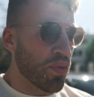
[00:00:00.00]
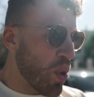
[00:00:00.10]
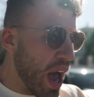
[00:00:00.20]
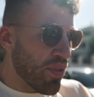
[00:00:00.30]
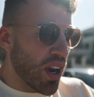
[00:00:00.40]
If you
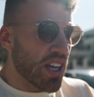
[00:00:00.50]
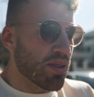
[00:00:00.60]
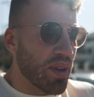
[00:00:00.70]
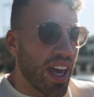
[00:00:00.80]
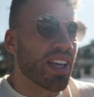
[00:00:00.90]
have an
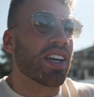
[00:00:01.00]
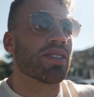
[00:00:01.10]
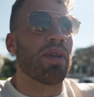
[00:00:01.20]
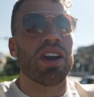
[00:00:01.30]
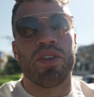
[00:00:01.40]
awesome cake, it
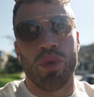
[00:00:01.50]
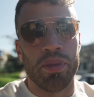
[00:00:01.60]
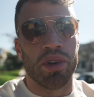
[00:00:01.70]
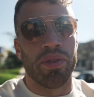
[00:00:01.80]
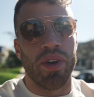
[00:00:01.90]
doesn't matter if
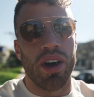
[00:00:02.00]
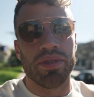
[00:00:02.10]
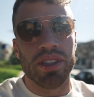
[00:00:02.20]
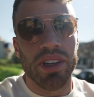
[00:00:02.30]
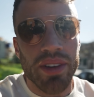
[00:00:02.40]
women are
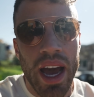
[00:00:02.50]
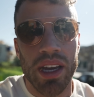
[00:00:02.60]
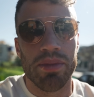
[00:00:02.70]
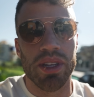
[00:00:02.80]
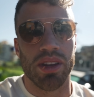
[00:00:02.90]
involved. You're not going to be